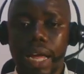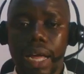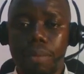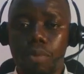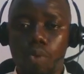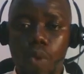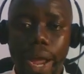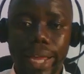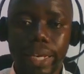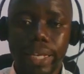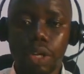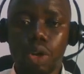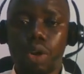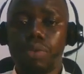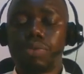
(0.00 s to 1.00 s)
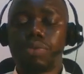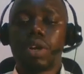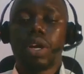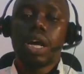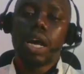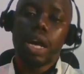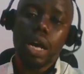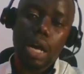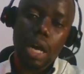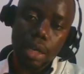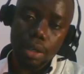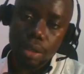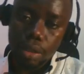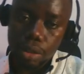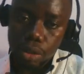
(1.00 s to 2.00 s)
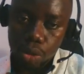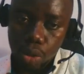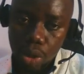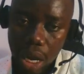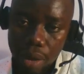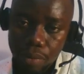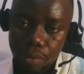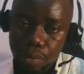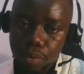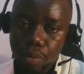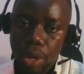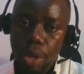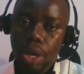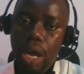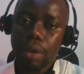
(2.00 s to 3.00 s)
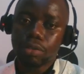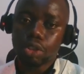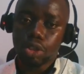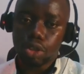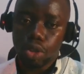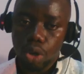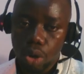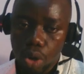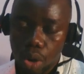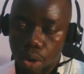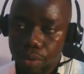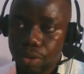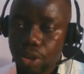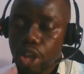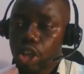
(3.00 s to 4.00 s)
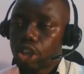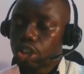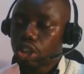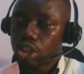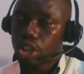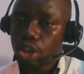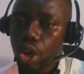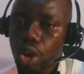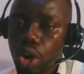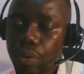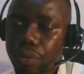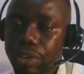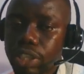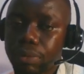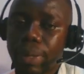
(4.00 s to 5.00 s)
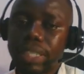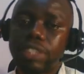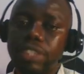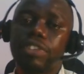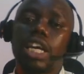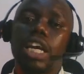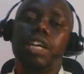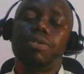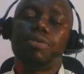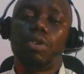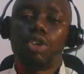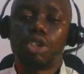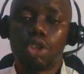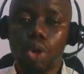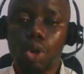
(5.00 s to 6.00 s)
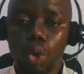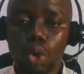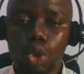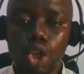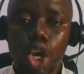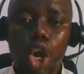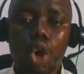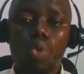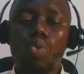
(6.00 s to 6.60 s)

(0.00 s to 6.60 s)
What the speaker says: winding off and you have where you have struck off. Struck off is specifically for those who